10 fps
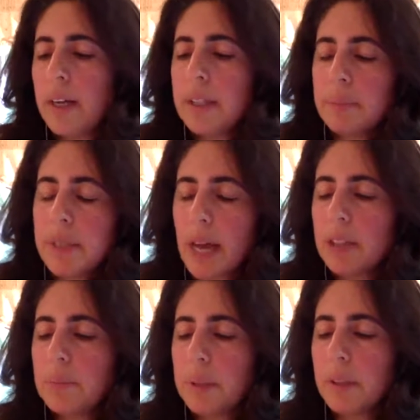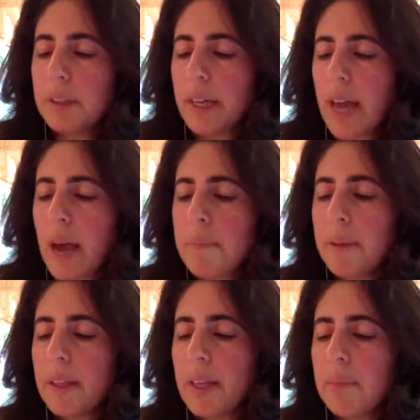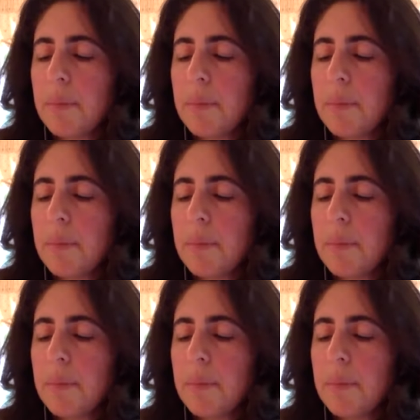yes, building empathy,